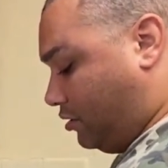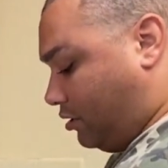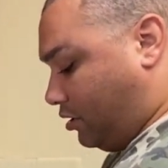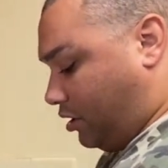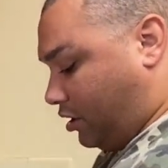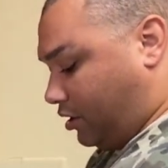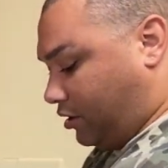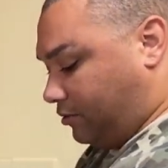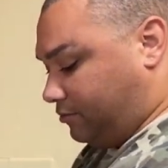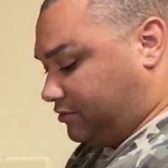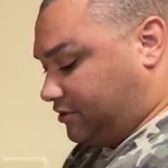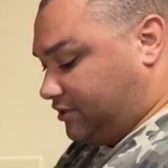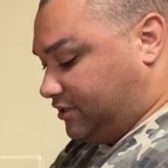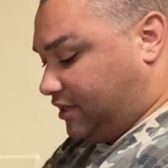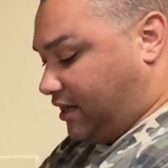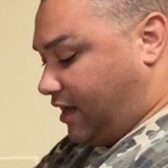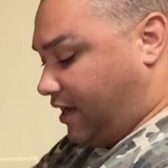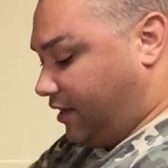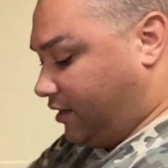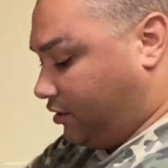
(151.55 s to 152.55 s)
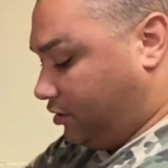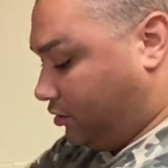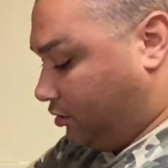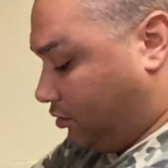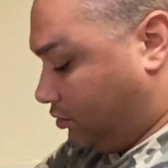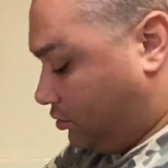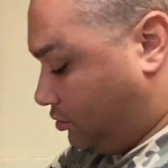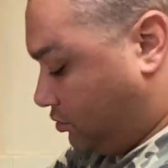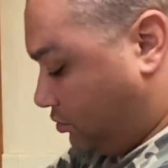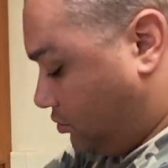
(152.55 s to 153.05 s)
um,
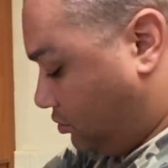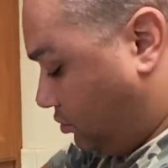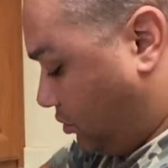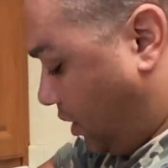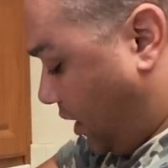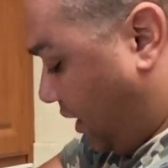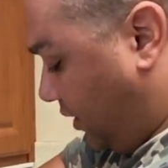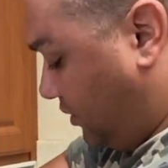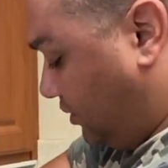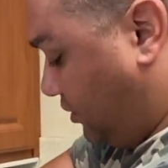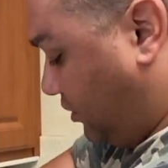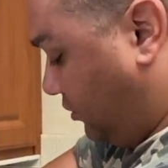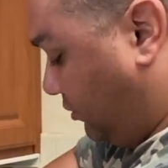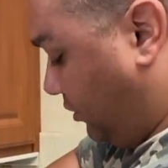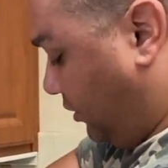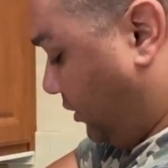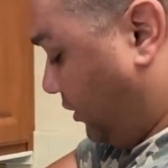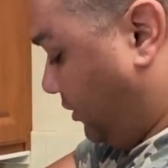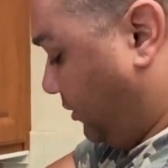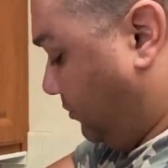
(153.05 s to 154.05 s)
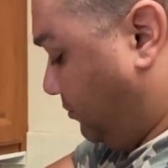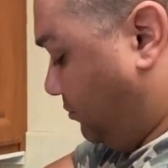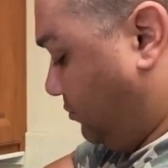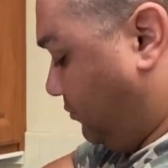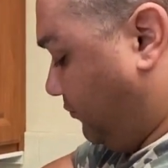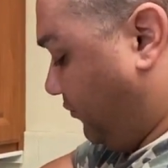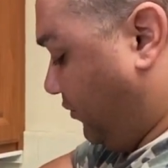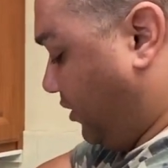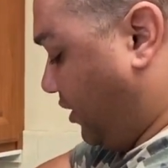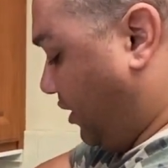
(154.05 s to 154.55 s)
style ice cream,
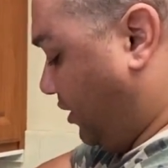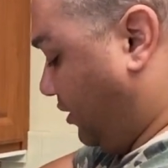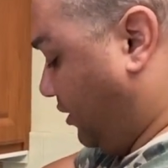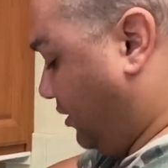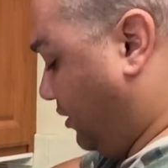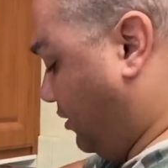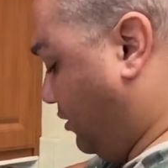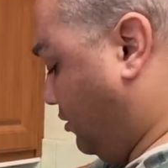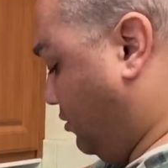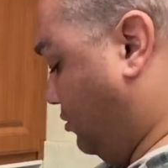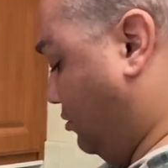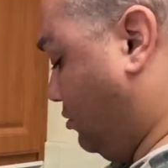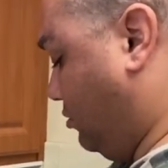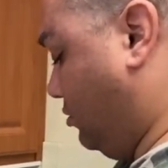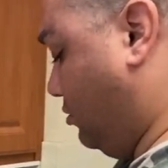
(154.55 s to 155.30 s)
vanilla.